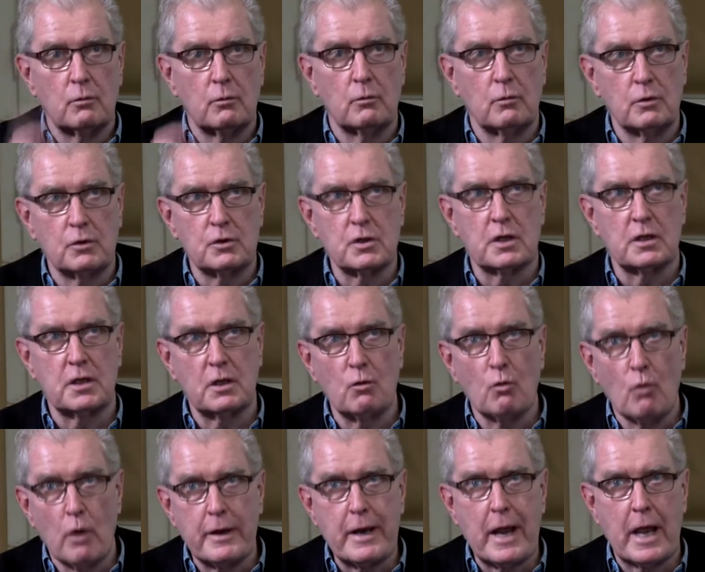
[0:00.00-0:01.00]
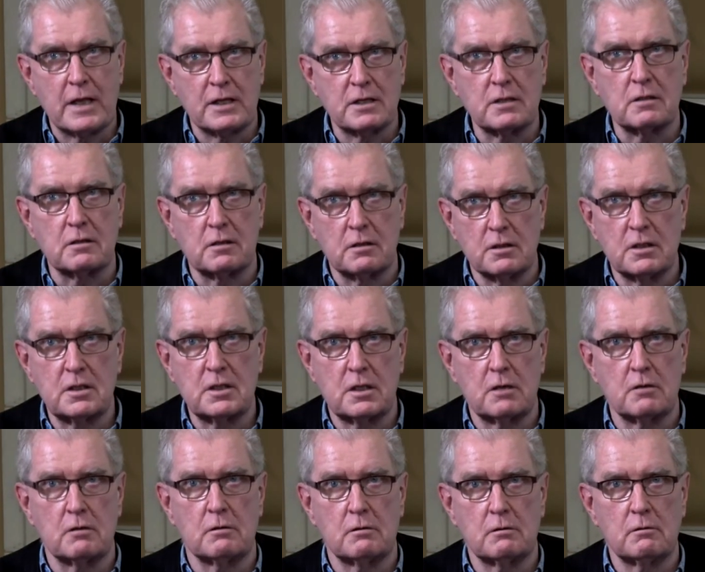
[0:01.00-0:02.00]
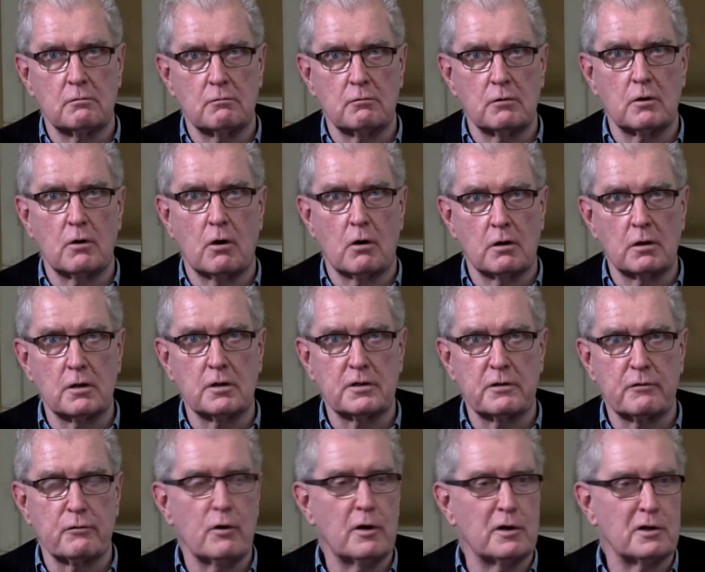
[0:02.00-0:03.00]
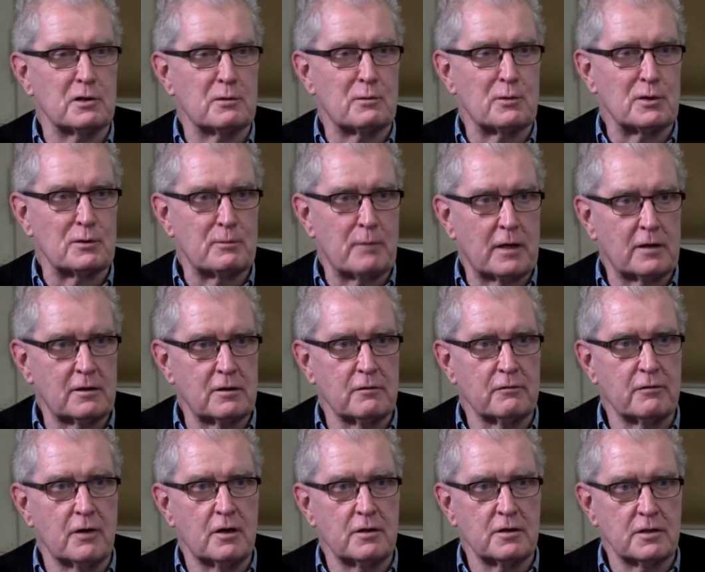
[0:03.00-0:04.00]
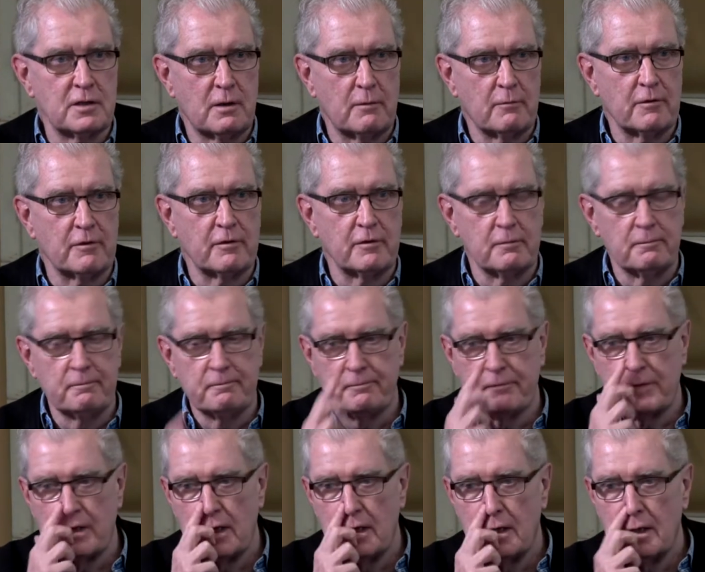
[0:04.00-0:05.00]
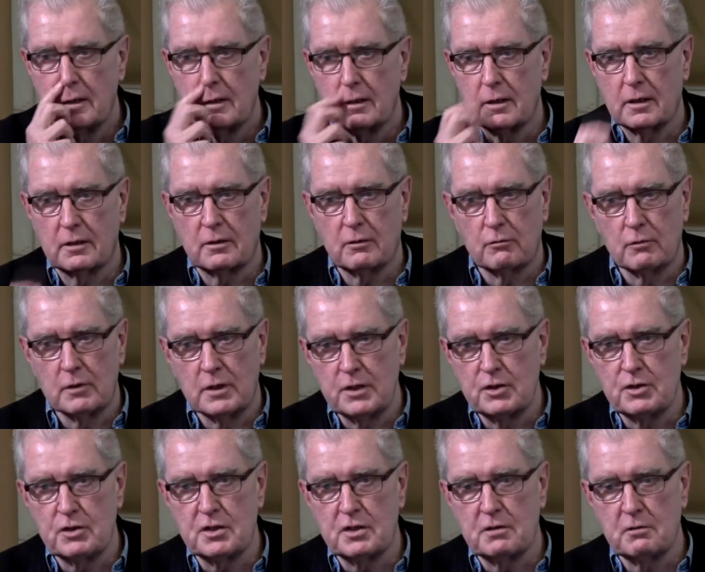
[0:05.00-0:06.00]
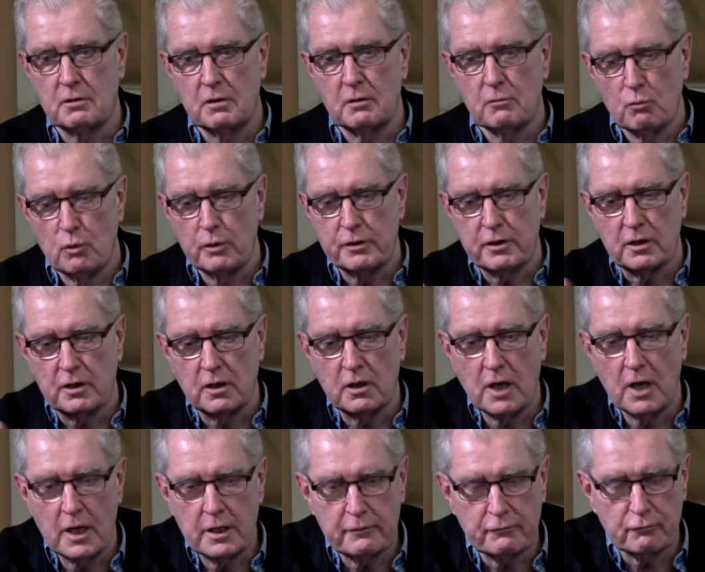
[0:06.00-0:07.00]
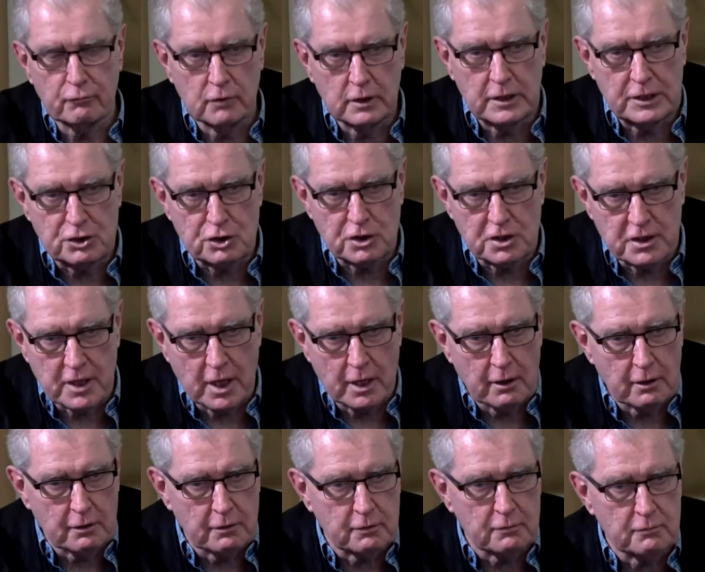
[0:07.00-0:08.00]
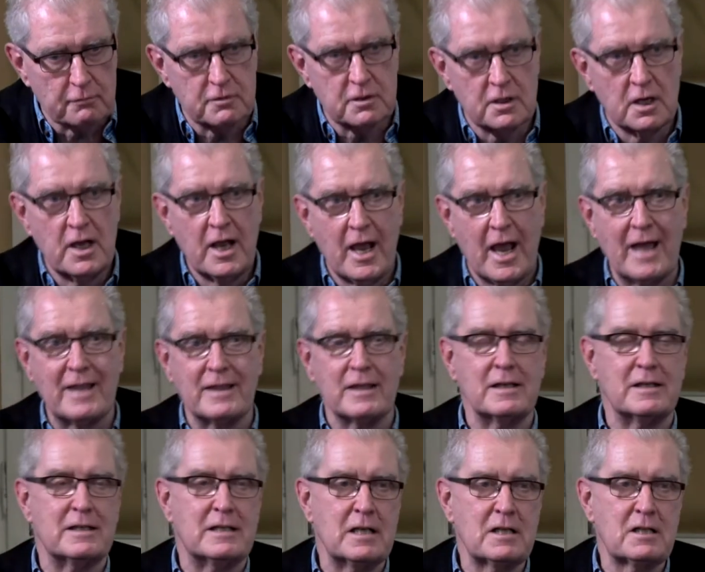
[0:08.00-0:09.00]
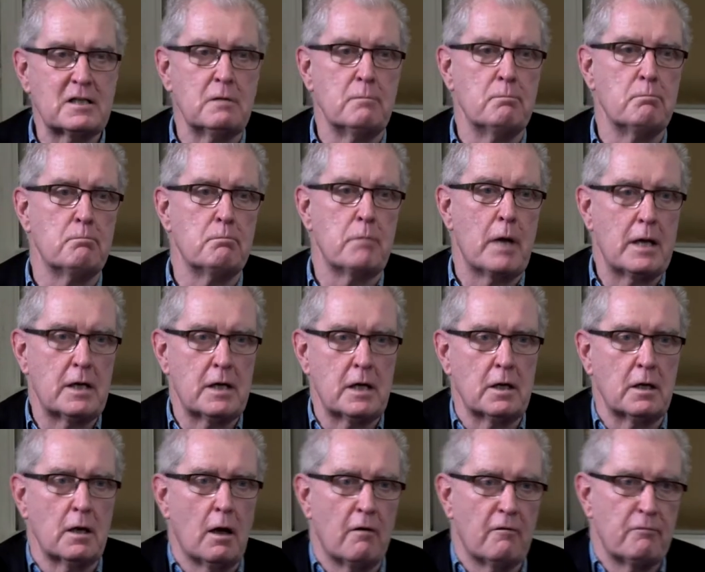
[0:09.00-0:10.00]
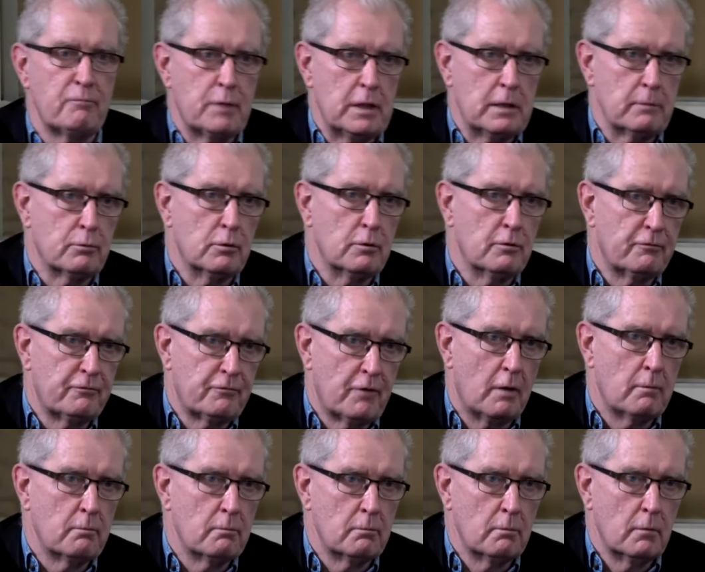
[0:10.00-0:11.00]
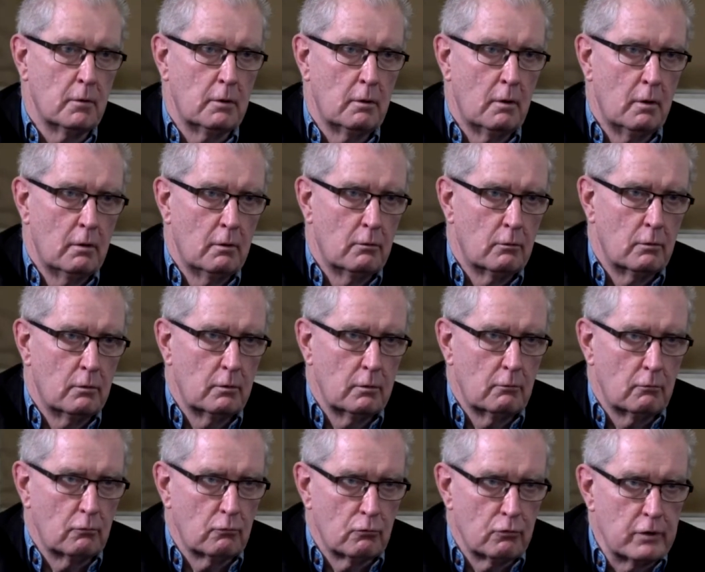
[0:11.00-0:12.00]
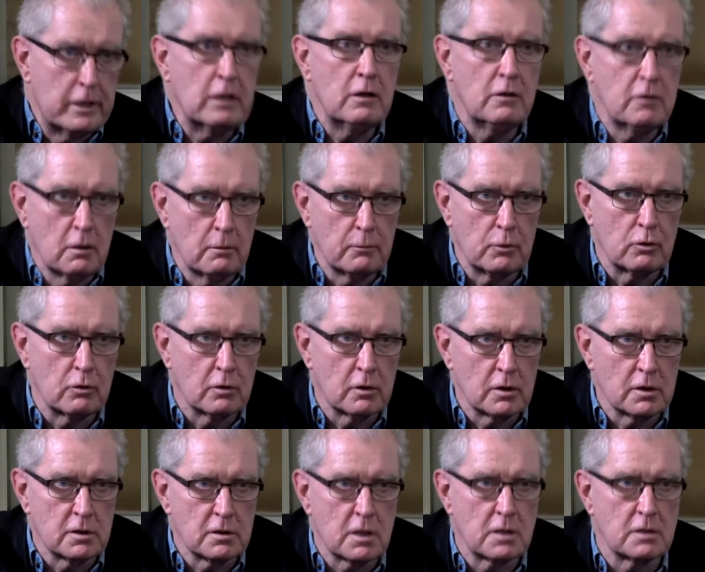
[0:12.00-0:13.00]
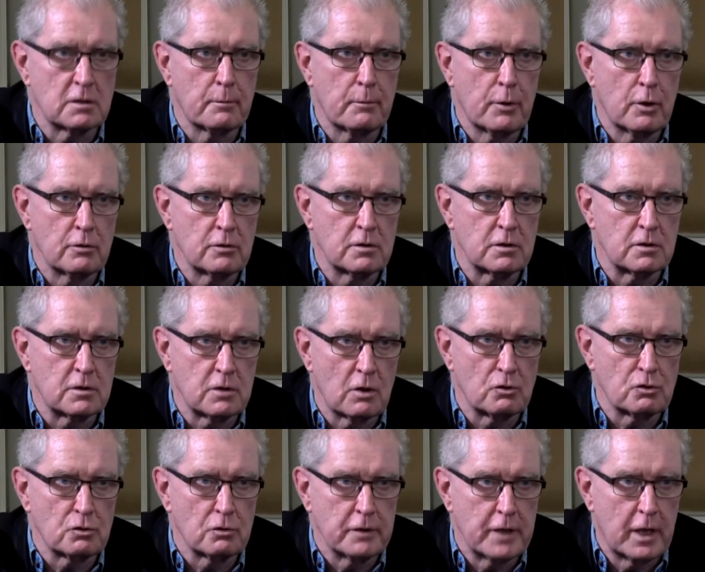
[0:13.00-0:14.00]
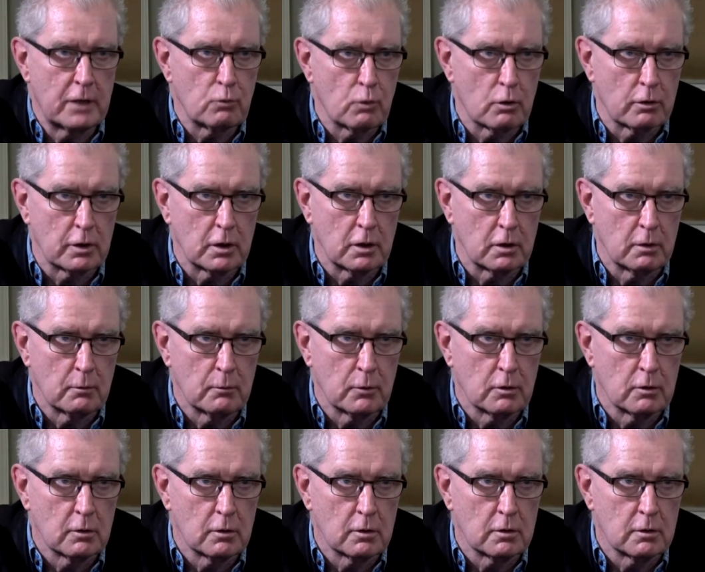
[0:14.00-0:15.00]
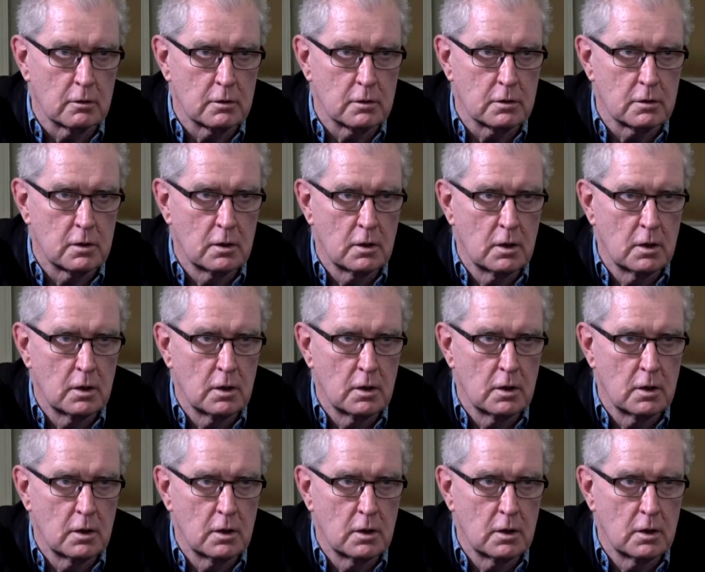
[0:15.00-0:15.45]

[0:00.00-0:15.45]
which I think one has to consider, regardless of one's perspective on some of them, that the religious, with the decline of religious narratives and the disembedding of people from real communities as opposed to social networking communities,